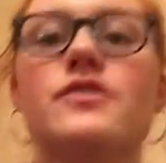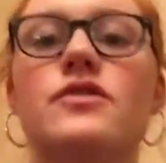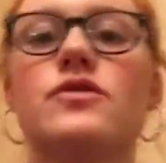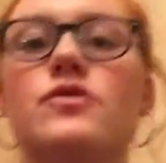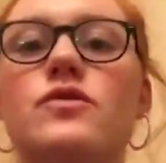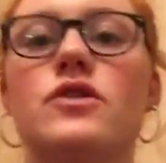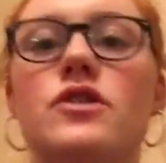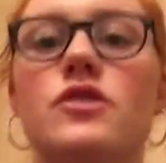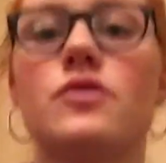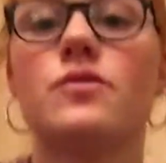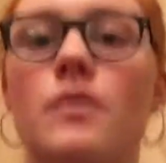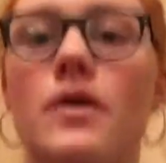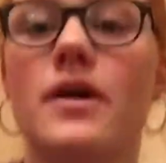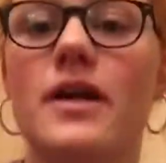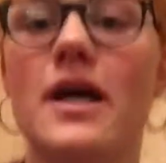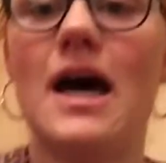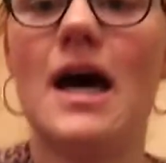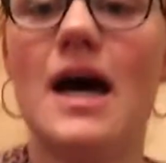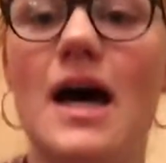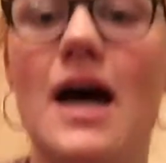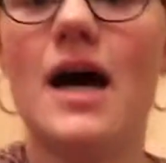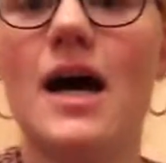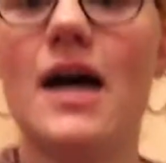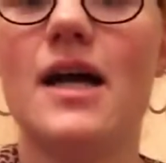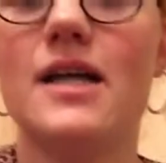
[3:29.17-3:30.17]
you just want to
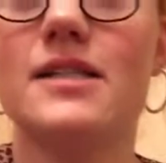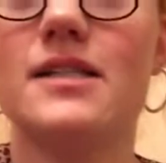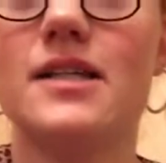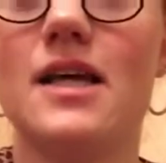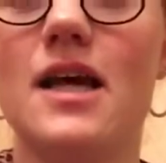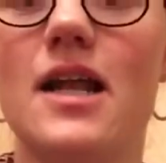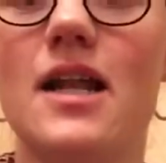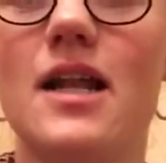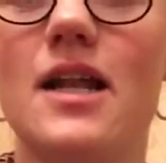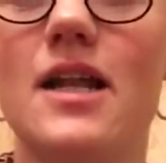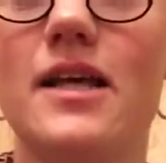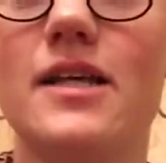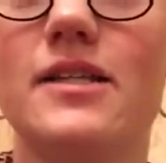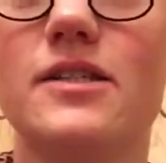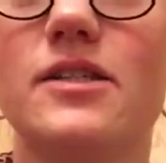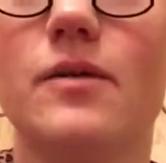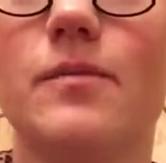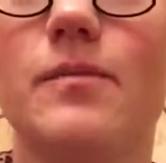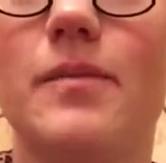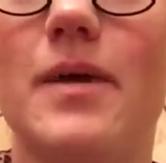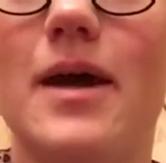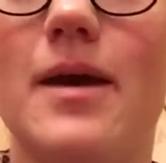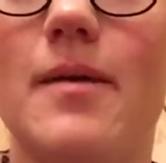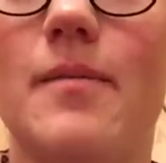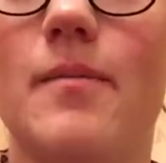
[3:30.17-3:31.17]
add a little
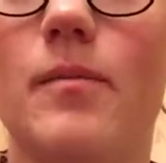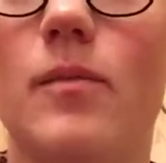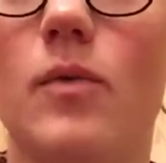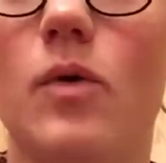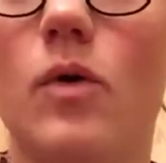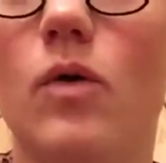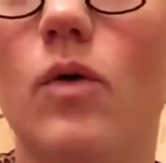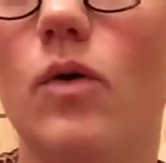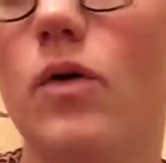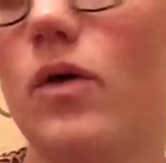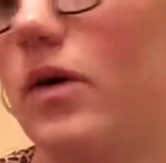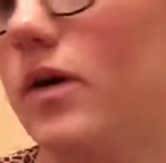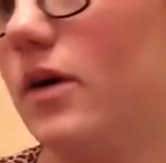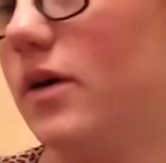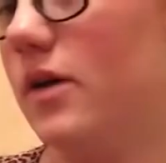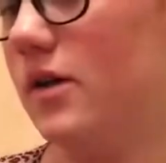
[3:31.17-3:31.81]
bit more